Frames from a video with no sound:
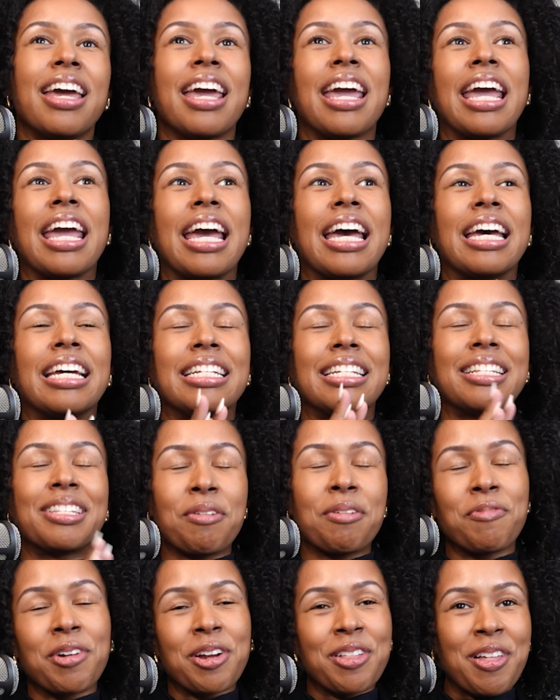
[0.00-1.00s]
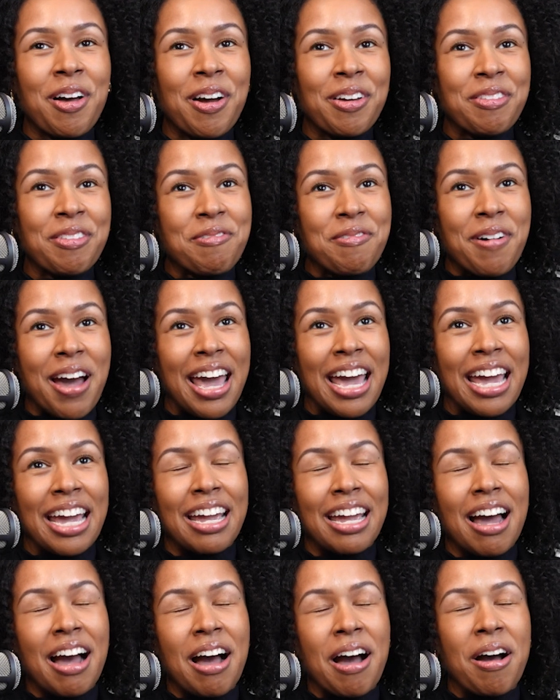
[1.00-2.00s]
And somewhere along the
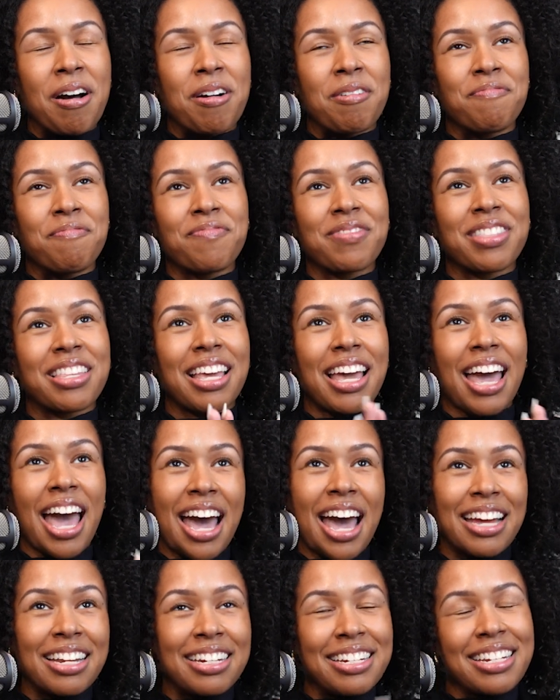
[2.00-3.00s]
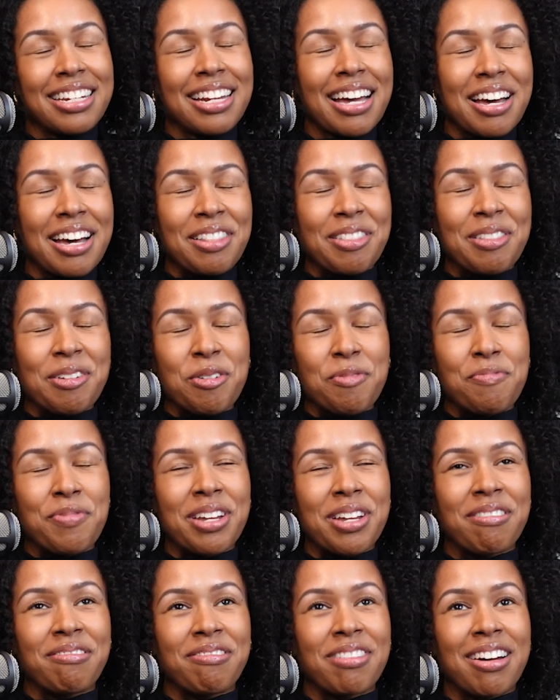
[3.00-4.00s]
way, had a little
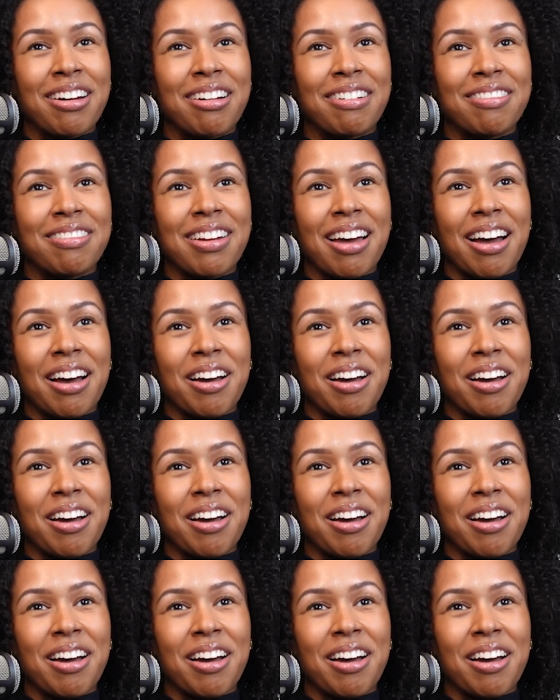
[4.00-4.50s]
bit of a